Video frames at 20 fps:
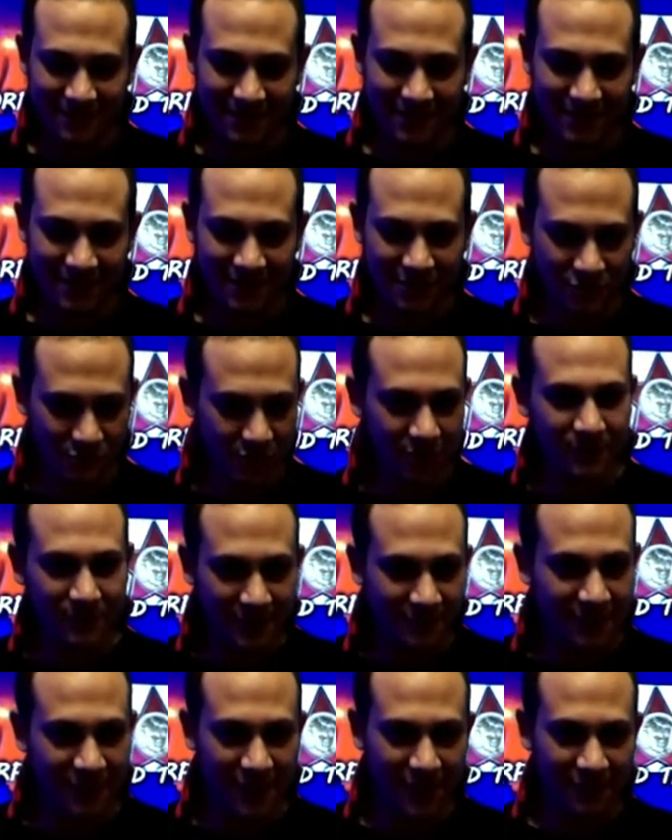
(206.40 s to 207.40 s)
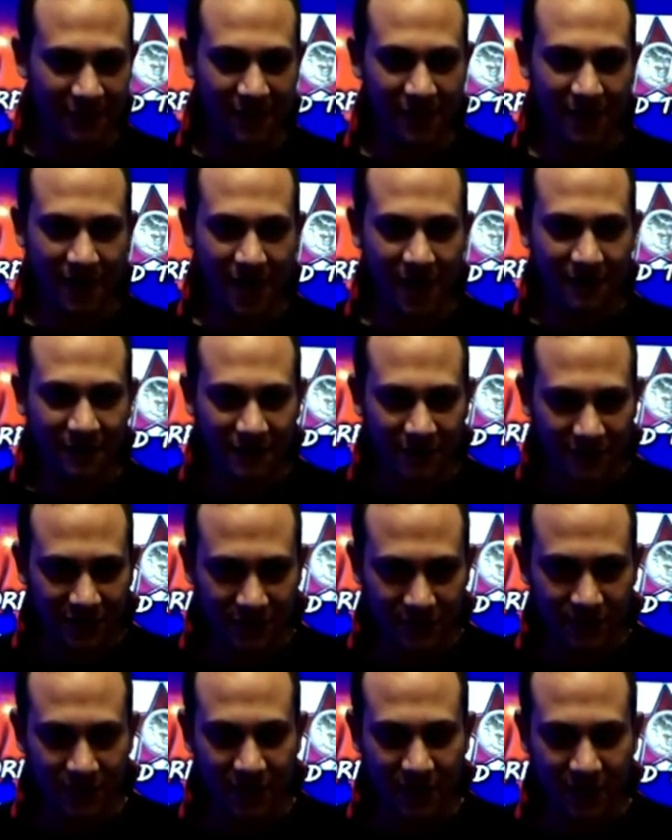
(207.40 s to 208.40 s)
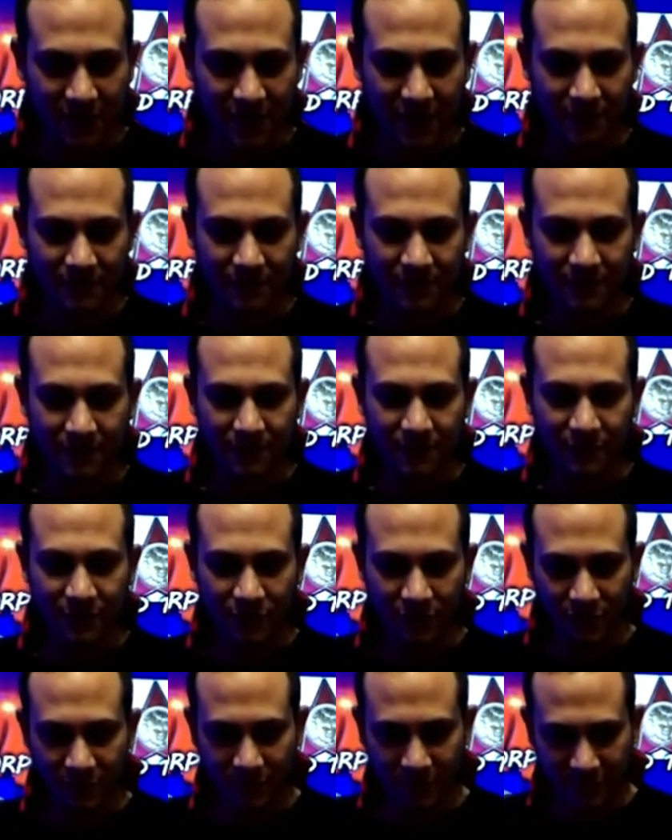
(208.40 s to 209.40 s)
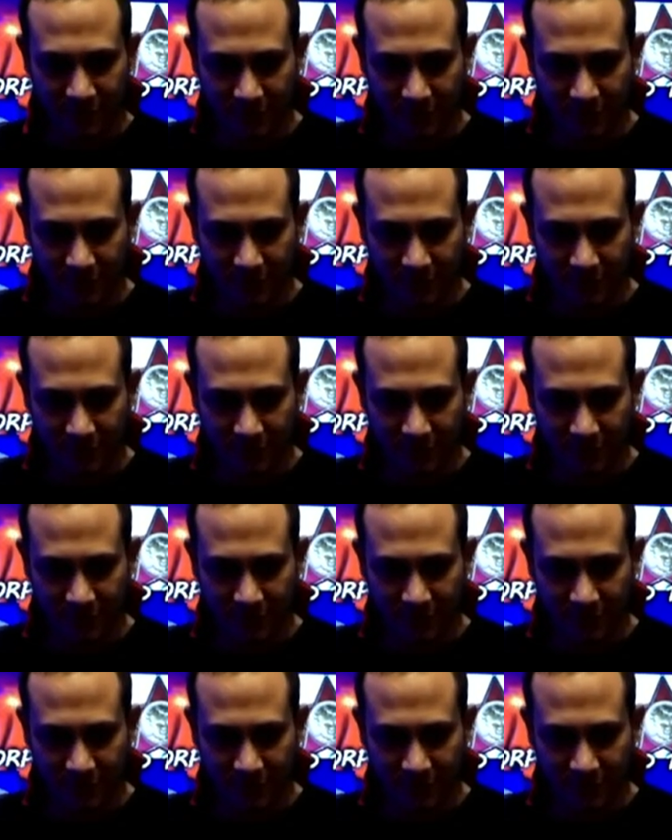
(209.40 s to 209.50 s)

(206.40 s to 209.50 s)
It should have been very, very obvious, but for